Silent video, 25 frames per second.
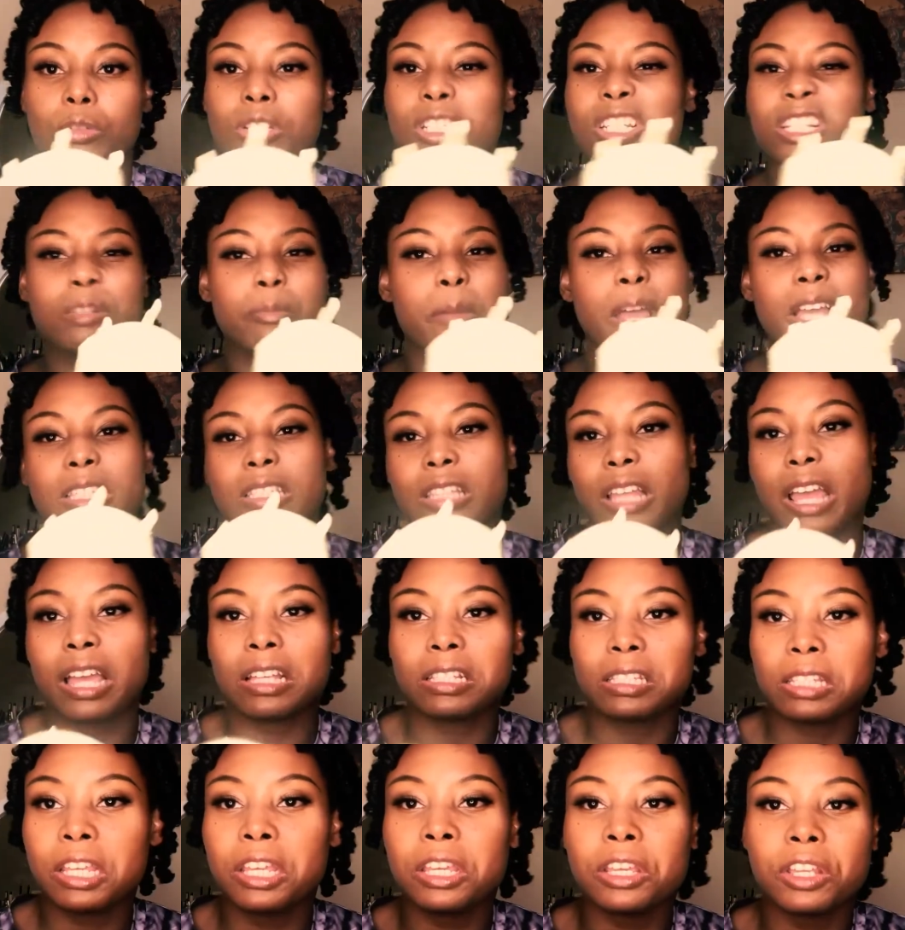It just makes
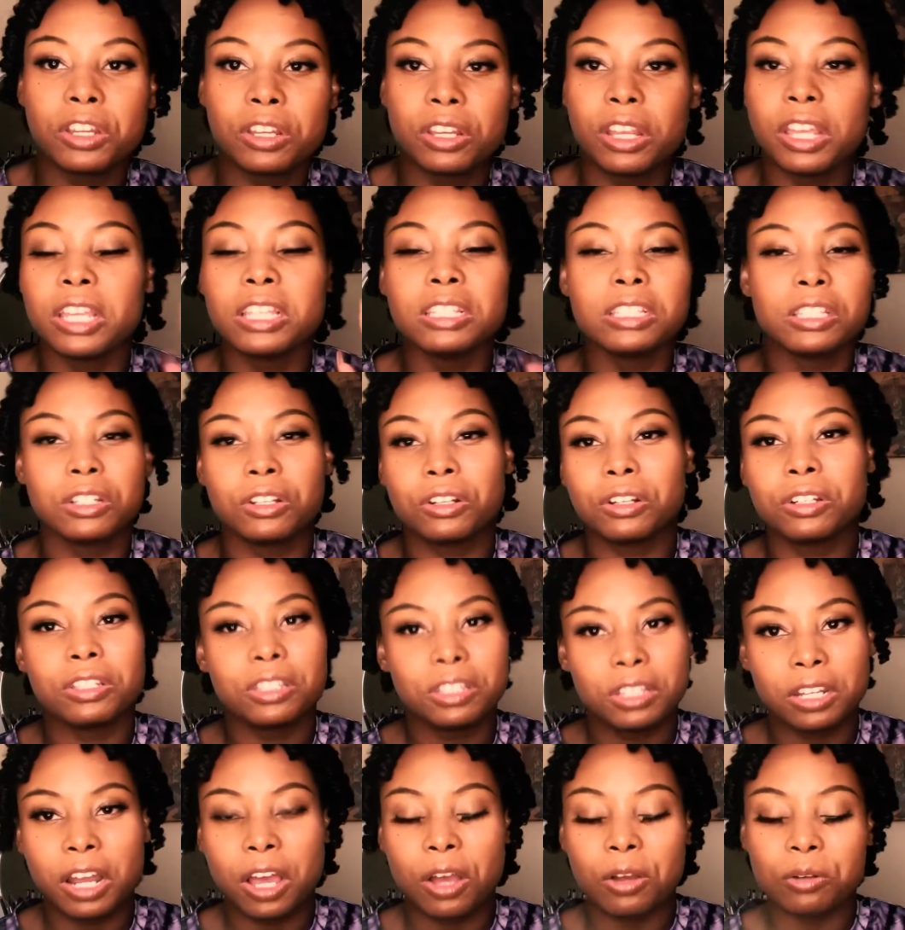things easier,
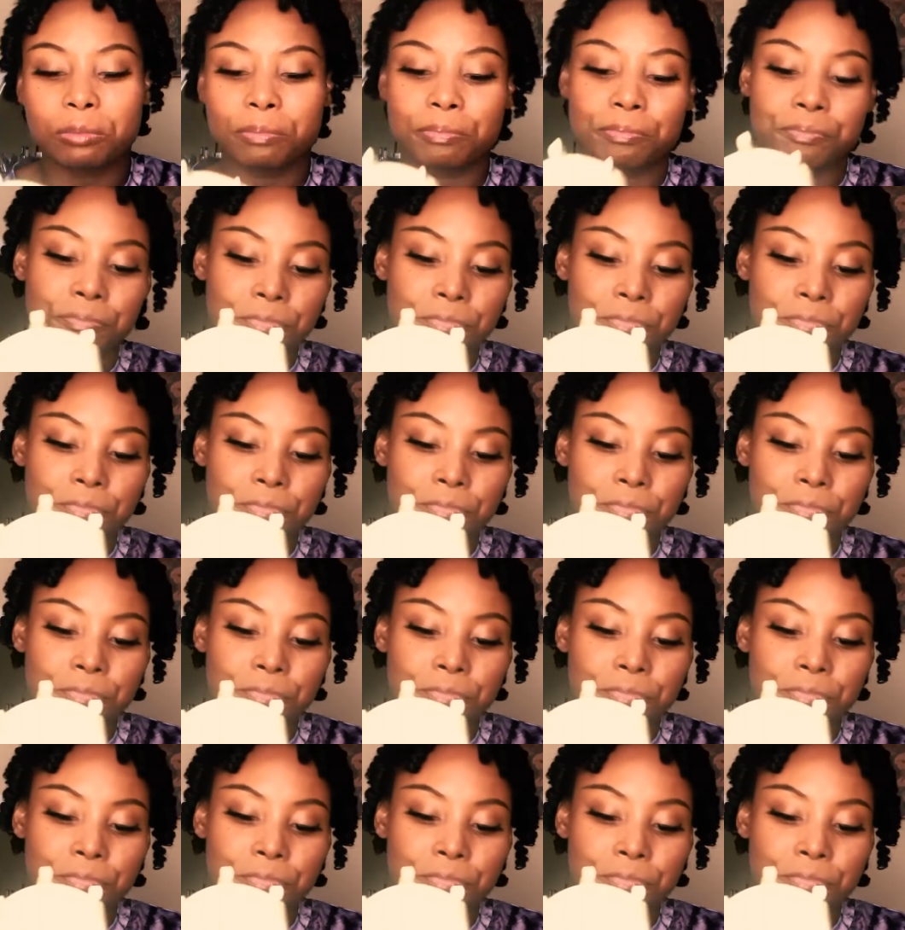you know.